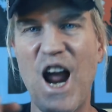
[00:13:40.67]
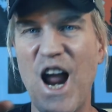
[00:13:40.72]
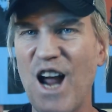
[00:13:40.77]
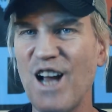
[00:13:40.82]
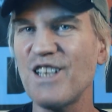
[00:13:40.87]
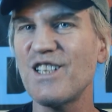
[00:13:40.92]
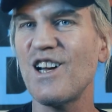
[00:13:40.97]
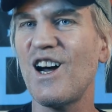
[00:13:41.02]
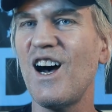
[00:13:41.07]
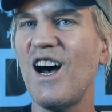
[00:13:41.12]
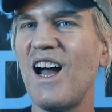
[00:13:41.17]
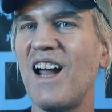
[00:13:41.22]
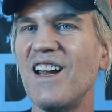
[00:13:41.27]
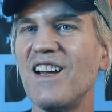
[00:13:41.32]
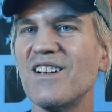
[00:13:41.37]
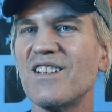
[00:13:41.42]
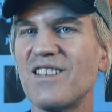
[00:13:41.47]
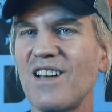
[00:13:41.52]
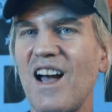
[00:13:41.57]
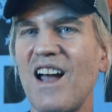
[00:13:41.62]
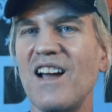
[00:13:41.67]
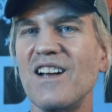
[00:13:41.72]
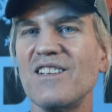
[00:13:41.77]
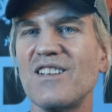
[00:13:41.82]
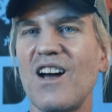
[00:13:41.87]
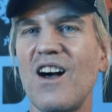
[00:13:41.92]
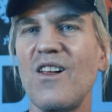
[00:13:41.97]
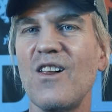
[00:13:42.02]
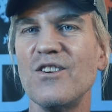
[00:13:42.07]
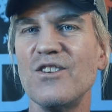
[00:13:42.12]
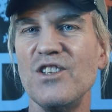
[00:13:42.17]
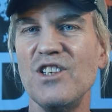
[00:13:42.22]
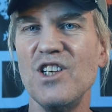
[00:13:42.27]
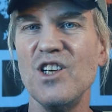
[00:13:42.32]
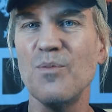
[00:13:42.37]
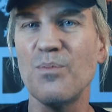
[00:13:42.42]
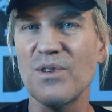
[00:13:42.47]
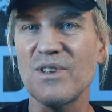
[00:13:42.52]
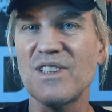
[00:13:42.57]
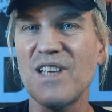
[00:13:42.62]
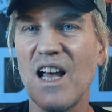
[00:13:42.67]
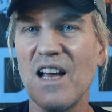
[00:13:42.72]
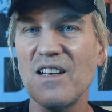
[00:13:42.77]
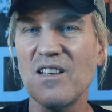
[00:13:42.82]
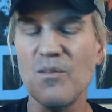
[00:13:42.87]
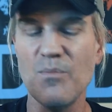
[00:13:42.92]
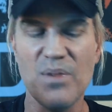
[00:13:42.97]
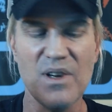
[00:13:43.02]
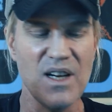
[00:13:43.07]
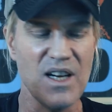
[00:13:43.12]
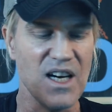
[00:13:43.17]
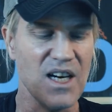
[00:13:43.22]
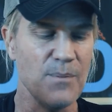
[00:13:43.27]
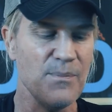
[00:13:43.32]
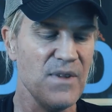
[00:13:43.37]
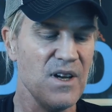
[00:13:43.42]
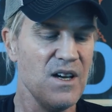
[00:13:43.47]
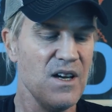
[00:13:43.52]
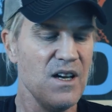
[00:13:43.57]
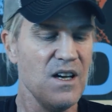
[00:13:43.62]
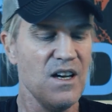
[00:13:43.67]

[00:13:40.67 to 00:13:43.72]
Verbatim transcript: anti Scientology you pretend to be,